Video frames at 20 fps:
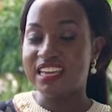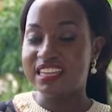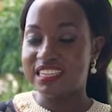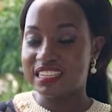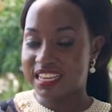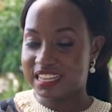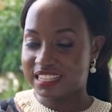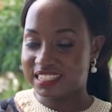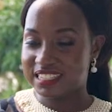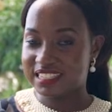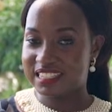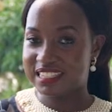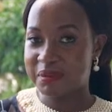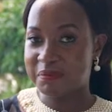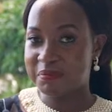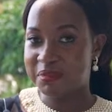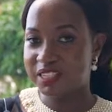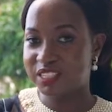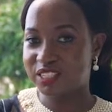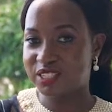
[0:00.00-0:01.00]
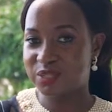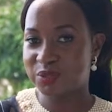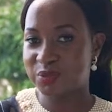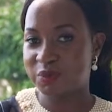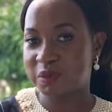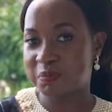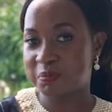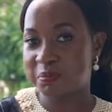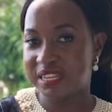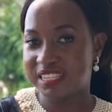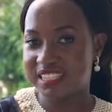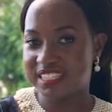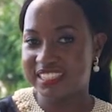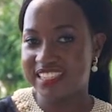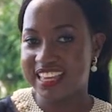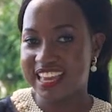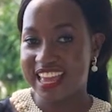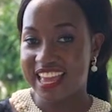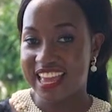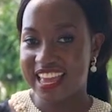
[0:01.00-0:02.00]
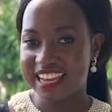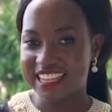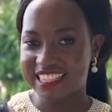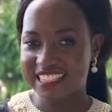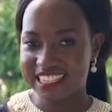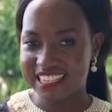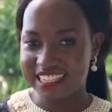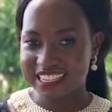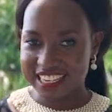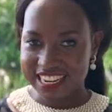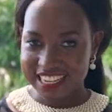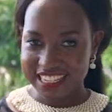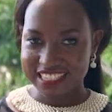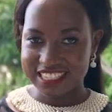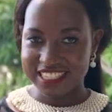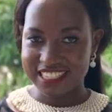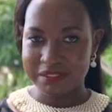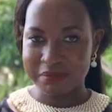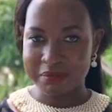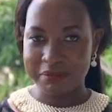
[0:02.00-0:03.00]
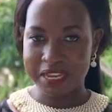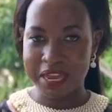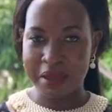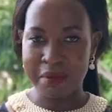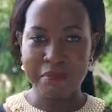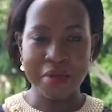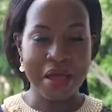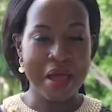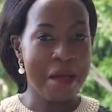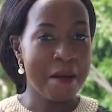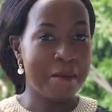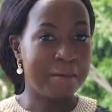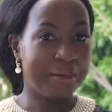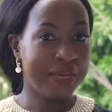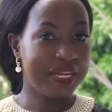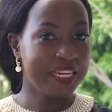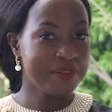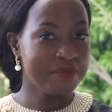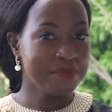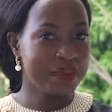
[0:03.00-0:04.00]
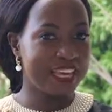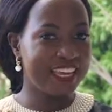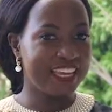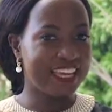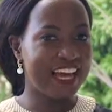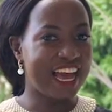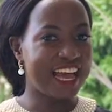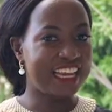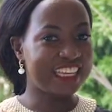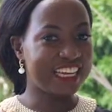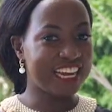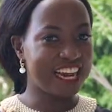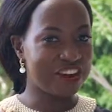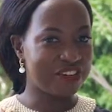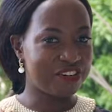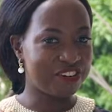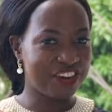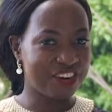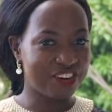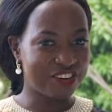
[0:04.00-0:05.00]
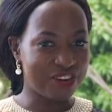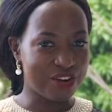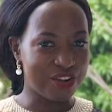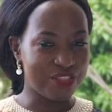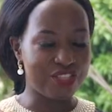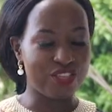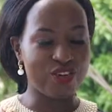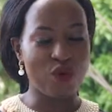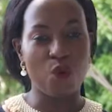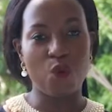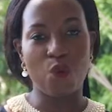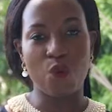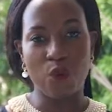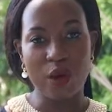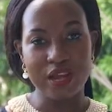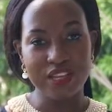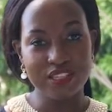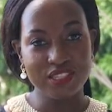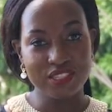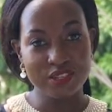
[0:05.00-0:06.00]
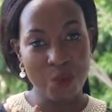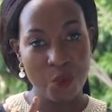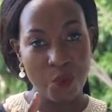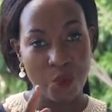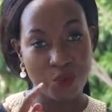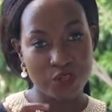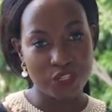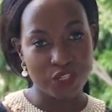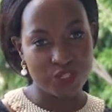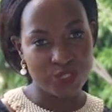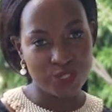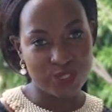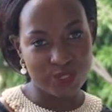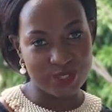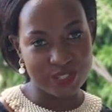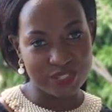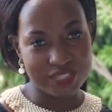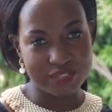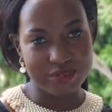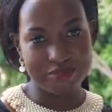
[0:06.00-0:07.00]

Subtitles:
Yes, something to do with money, exciting at the same time. Money making and career growth. What would you choose?